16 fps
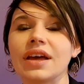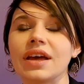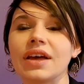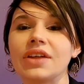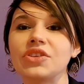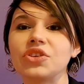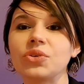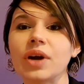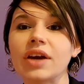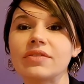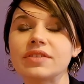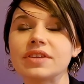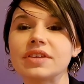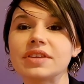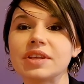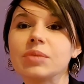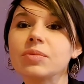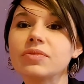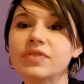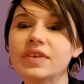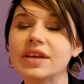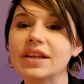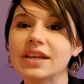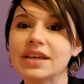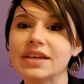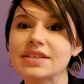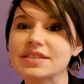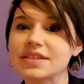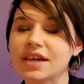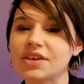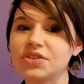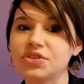And you have the deep feeling
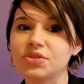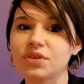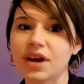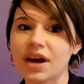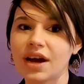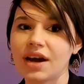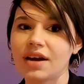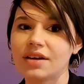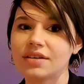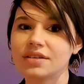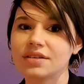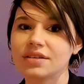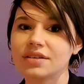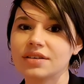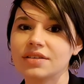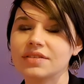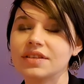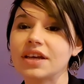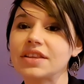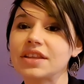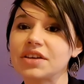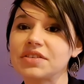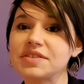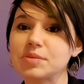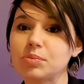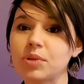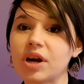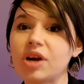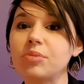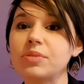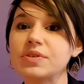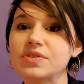inside your heart that there is a
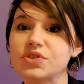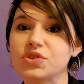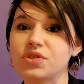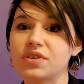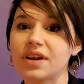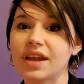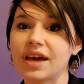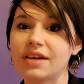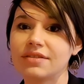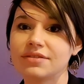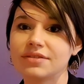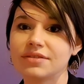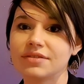purpose to your life